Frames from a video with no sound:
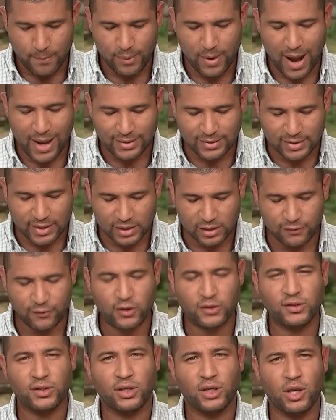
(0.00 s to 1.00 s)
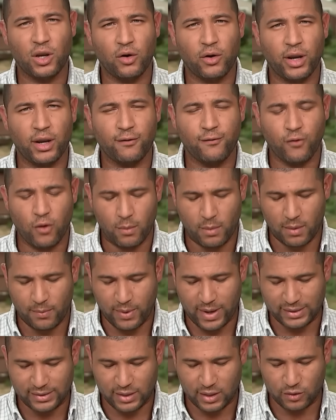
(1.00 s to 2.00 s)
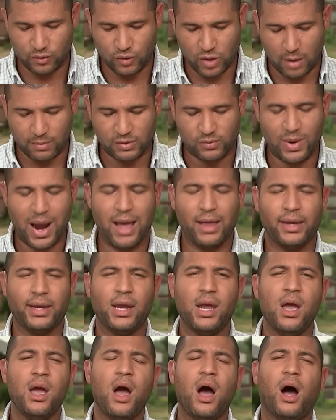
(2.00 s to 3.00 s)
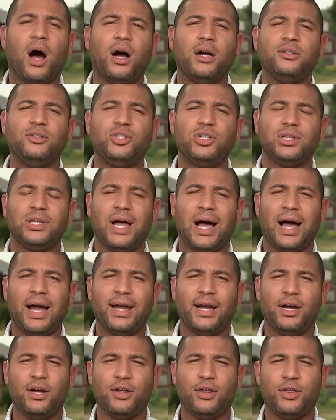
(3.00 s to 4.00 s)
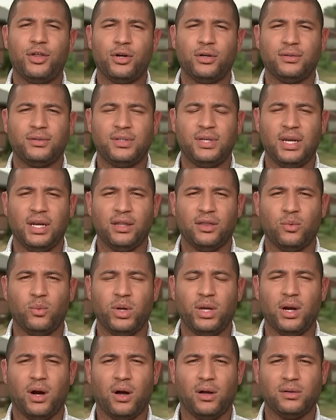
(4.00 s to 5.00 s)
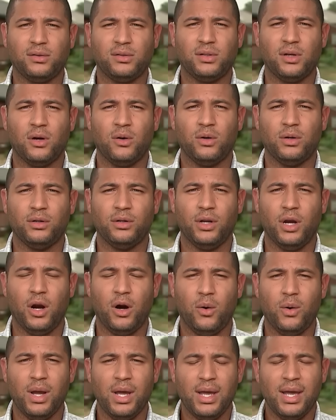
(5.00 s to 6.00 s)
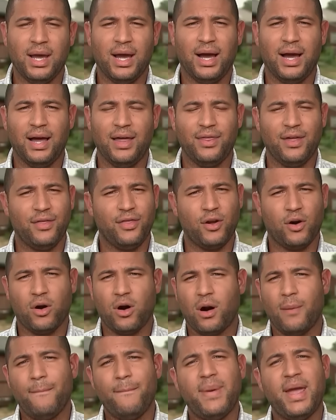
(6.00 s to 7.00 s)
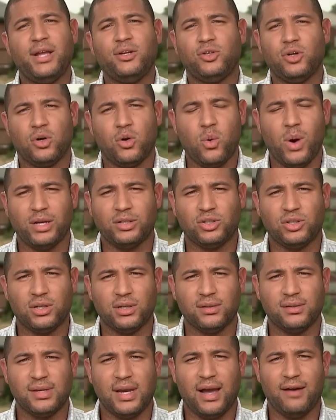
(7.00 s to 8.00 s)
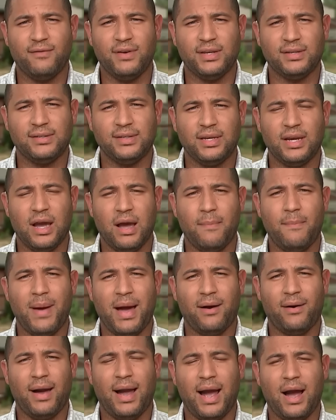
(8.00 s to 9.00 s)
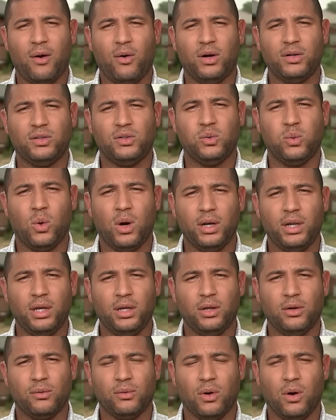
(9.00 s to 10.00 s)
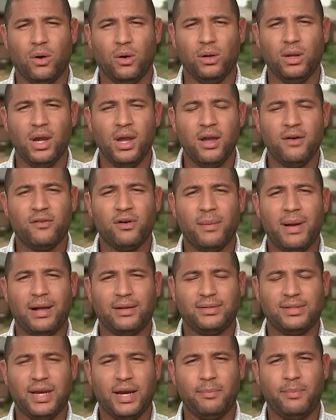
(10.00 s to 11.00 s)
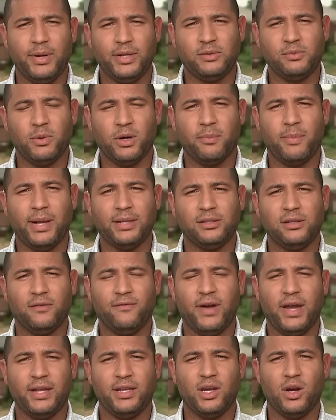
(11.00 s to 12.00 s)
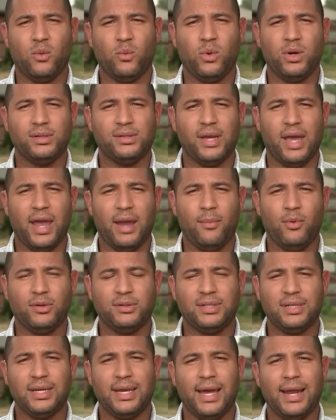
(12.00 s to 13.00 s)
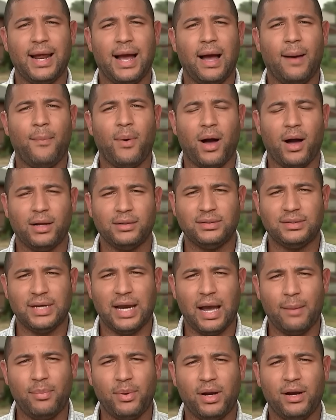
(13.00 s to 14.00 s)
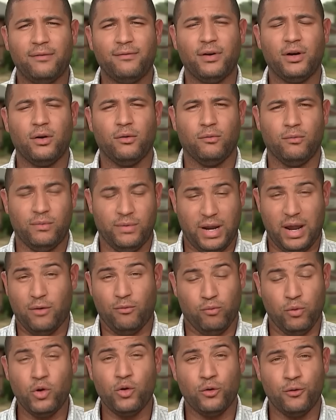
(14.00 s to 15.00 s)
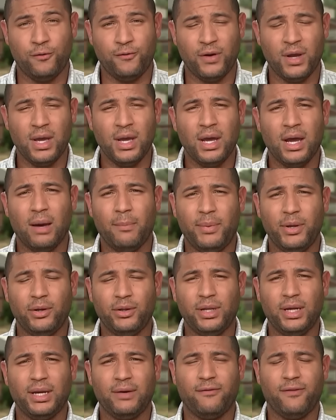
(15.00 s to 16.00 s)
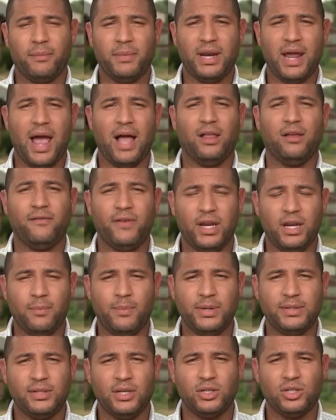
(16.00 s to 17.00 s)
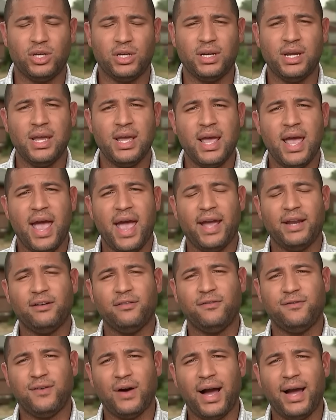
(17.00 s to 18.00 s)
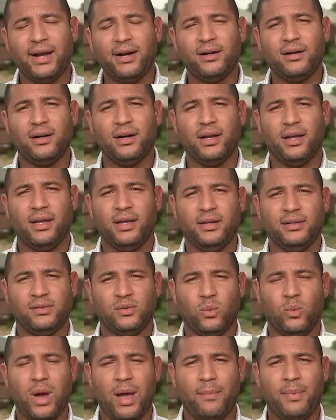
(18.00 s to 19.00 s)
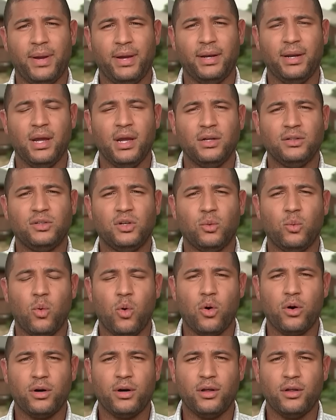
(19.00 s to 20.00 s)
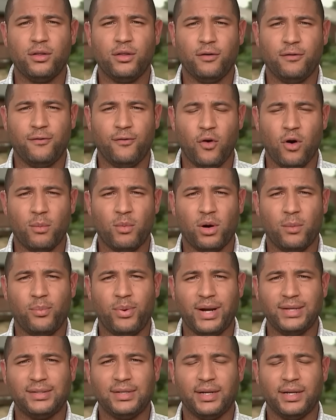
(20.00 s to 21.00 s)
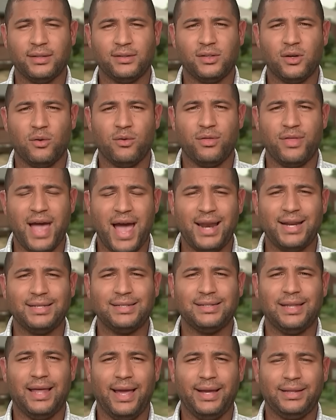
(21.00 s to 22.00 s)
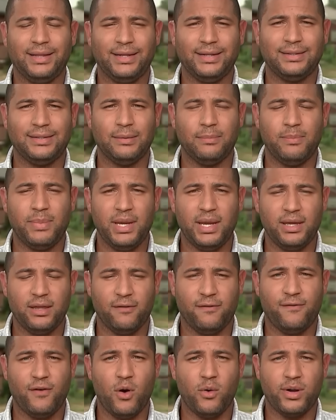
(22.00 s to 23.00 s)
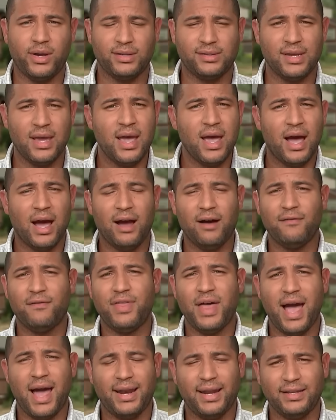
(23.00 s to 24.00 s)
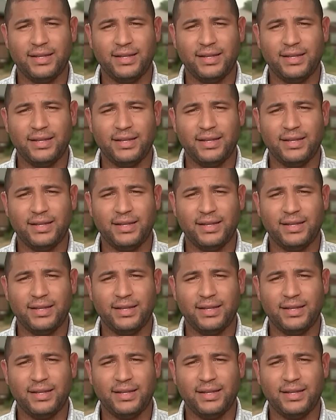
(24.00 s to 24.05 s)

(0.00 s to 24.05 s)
process for securing former President Trump's rally on July 13th. We also know that there are major questions, obviously, about how a 20-year-old from outside Pittsburgh, Pennsylvania, was able to get up on top of a roof, a building, from an elevated position and fire his weapon toward the former president. So that is likely to be the focus of that